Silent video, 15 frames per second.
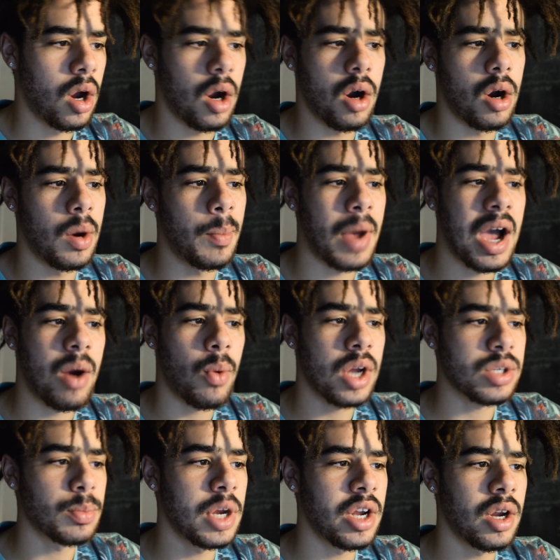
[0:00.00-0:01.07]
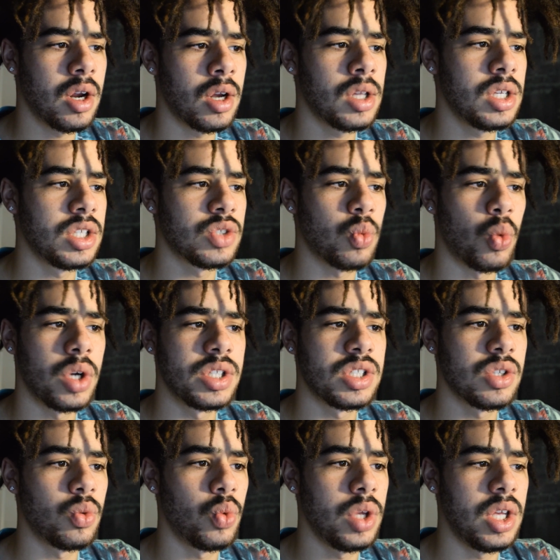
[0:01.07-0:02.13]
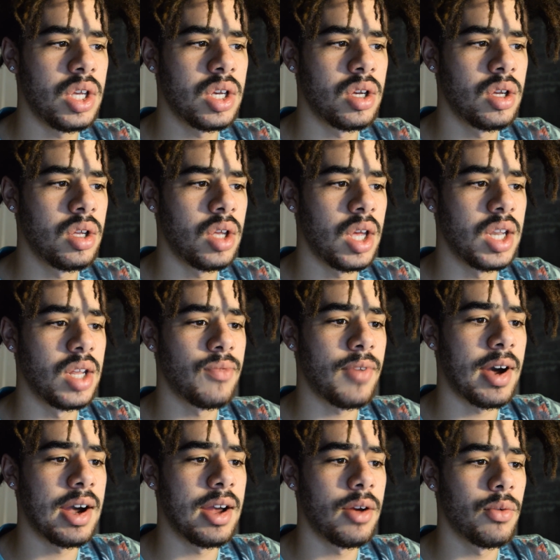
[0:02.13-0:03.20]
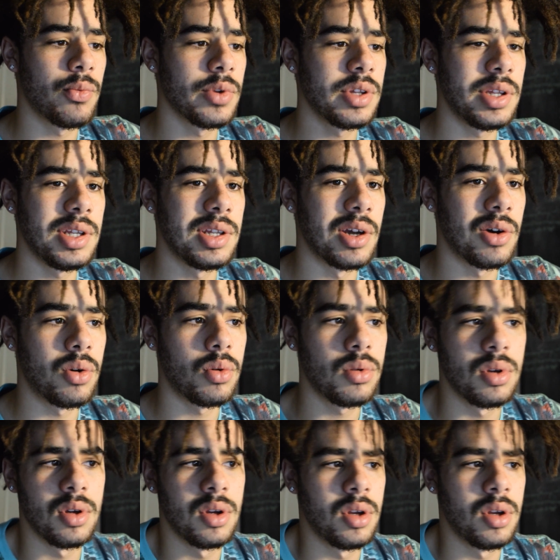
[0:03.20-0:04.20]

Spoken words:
I wash my hair at least once a week, and if I really don't,